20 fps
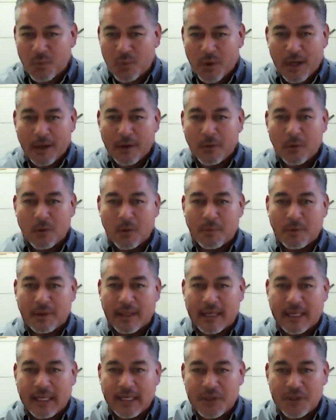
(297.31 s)
running all over
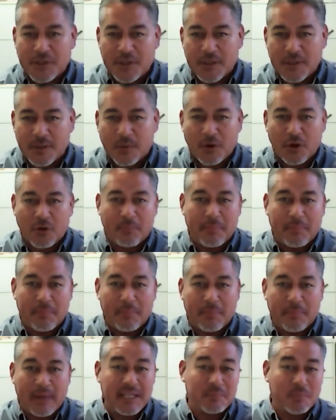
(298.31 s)
the kitchen or your
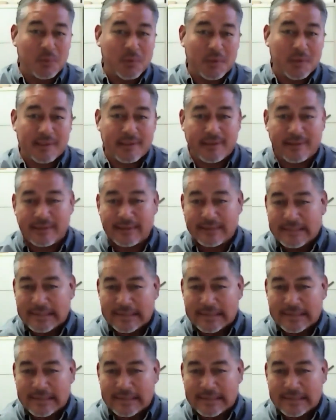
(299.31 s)
baseboards, and